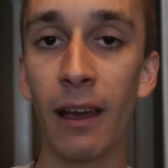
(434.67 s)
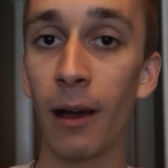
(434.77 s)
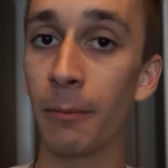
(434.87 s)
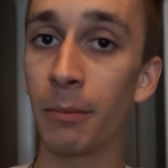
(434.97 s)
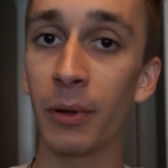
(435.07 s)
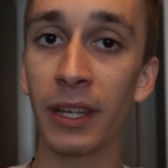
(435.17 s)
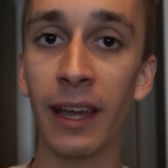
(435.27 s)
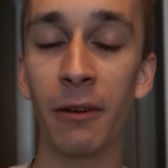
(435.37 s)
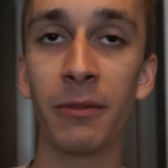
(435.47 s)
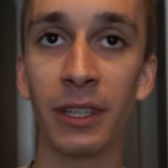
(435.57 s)
on putting
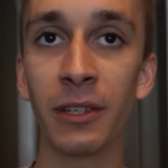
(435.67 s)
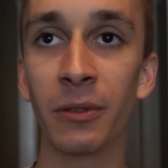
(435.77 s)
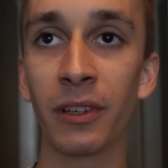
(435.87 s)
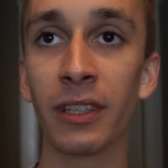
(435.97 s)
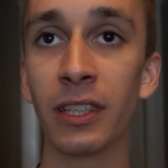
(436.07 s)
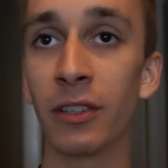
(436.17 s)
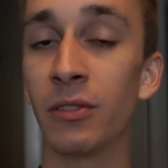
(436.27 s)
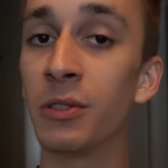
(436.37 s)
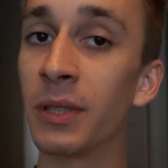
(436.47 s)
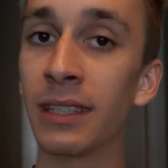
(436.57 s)
out videos on here,
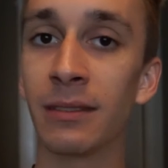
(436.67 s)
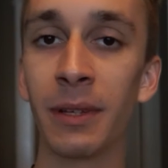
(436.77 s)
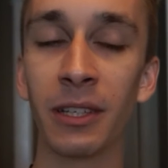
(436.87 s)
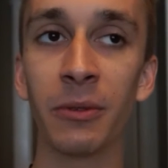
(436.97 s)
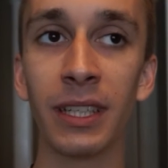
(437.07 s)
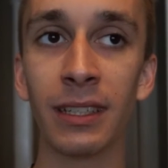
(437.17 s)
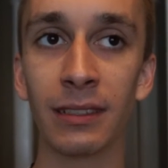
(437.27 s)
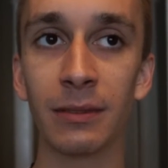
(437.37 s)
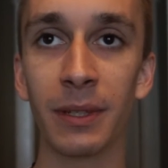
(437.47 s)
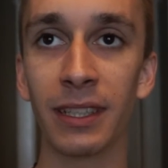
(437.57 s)
doing as many
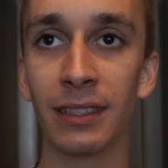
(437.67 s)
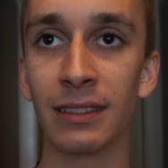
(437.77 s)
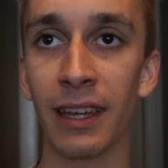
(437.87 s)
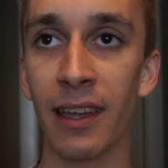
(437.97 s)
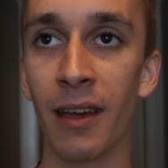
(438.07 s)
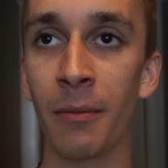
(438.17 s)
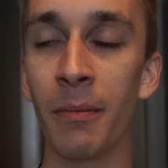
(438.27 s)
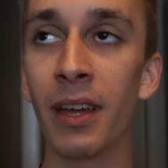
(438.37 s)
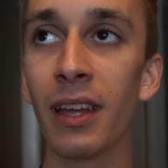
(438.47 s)
readings, because I am